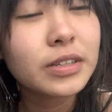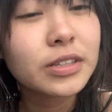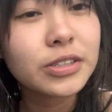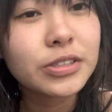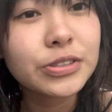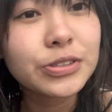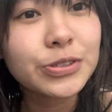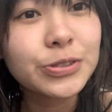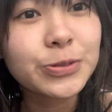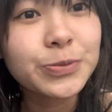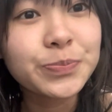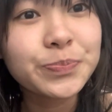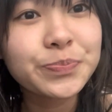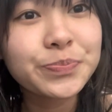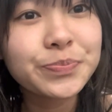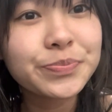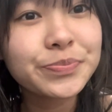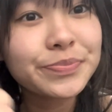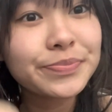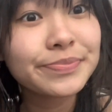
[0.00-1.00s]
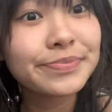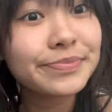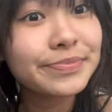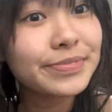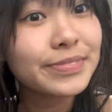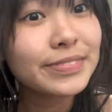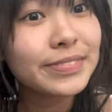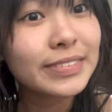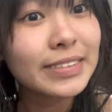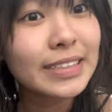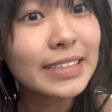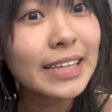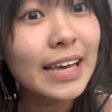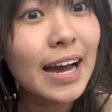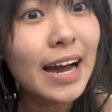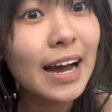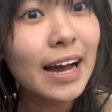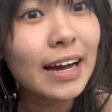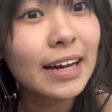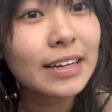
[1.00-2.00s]
So,
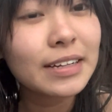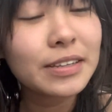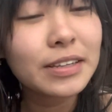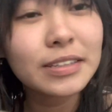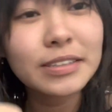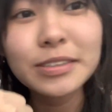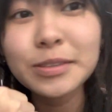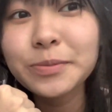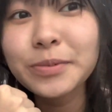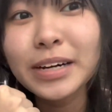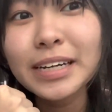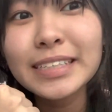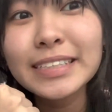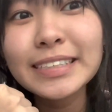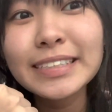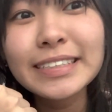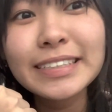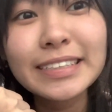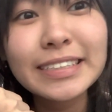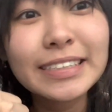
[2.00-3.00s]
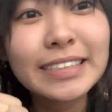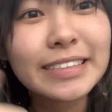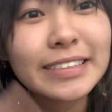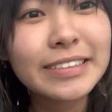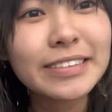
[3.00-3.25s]
yeah, surprisingly.